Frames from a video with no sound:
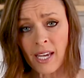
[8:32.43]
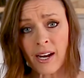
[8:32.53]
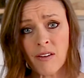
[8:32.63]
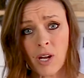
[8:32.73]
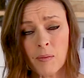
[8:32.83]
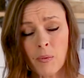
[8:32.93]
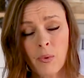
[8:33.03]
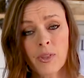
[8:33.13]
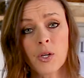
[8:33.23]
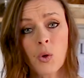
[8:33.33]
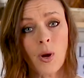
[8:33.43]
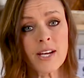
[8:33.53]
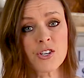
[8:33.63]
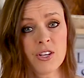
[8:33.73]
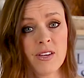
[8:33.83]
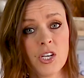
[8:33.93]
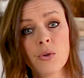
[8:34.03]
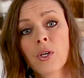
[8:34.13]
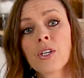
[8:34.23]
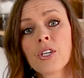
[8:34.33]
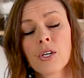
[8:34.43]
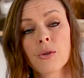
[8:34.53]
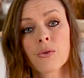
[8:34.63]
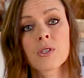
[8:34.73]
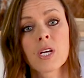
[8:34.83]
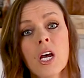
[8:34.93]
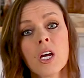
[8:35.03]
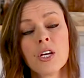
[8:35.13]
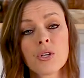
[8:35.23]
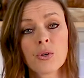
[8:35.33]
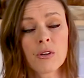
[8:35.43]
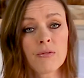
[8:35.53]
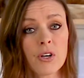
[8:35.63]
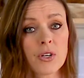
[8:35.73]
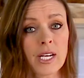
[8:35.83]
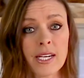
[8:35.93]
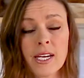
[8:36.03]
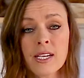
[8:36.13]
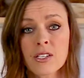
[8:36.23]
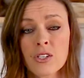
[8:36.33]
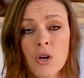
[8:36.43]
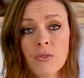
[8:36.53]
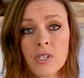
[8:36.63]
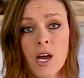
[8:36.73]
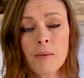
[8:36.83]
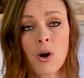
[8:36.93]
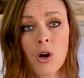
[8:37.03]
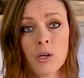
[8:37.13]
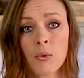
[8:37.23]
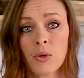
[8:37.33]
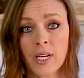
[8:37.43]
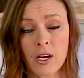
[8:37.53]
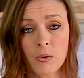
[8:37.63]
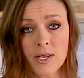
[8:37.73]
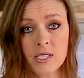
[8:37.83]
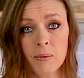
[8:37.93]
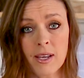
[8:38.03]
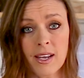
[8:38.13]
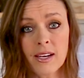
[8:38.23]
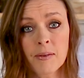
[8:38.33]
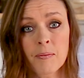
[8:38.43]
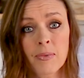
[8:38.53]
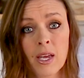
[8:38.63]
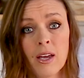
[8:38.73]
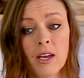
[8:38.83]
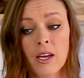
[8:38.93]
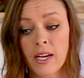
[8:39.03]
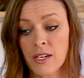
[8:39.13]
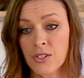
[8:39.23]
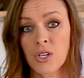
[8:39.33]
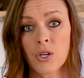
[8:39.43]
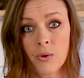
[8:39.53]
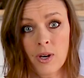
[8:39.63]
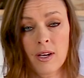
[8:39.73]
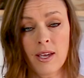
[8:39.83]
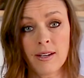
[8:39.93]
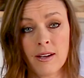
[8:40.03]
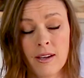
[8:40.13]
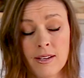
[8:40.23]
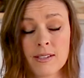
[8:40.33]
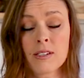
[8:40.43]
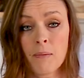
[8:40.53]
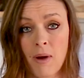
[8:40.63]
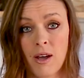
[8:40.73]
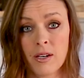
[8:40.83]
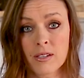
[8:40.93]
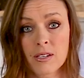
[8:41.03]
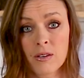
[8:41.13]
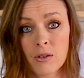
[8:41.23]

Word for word: And I've come up with an equation that you can use to convert any stovetop hard-boiled egg recipe into an Instant Pot